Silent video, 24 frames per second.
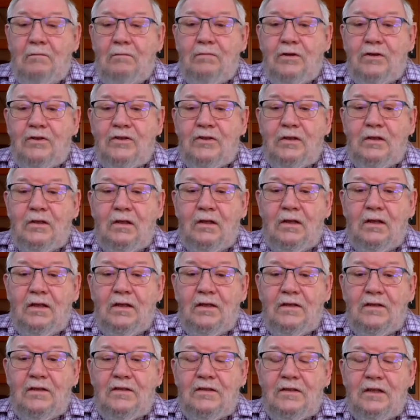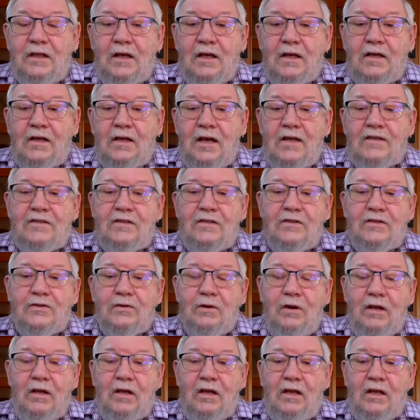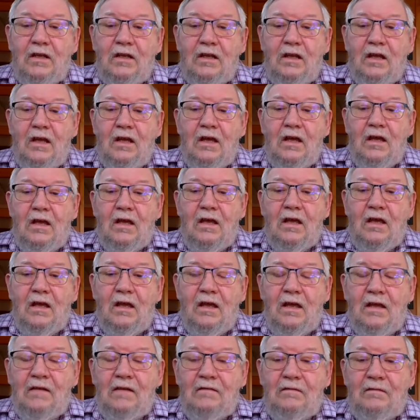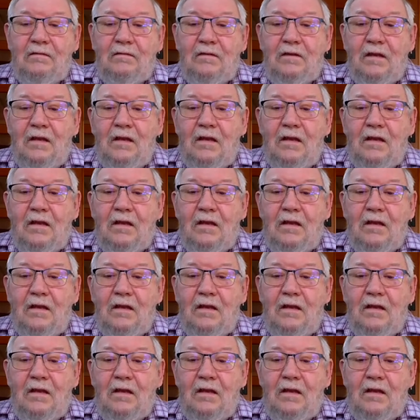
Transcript: Brazil is uh, concentrating and, uh, and